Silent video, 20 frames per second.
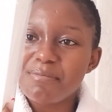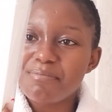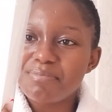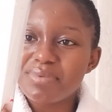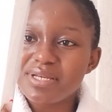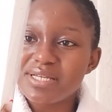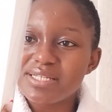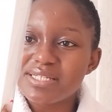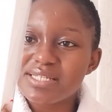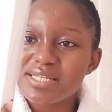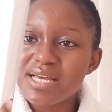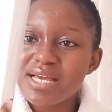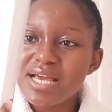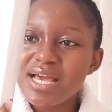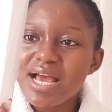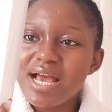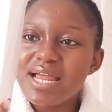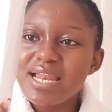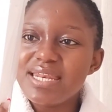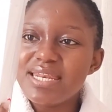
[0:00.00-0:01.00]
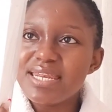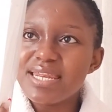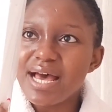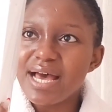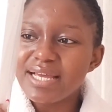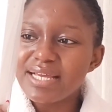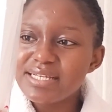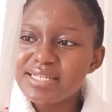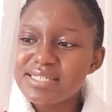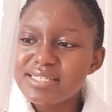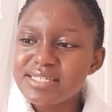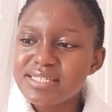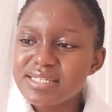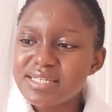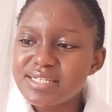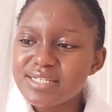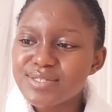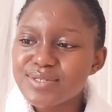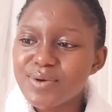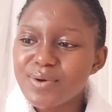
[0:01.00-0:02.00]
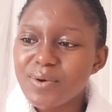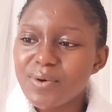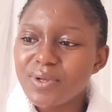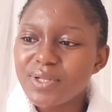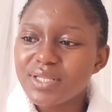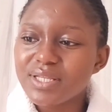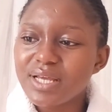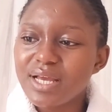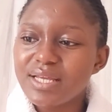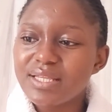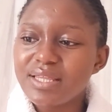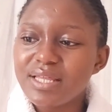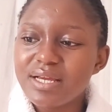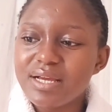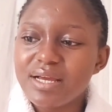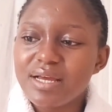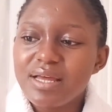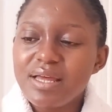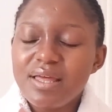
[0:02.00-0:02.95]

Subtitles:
a bit nice. It's called, I think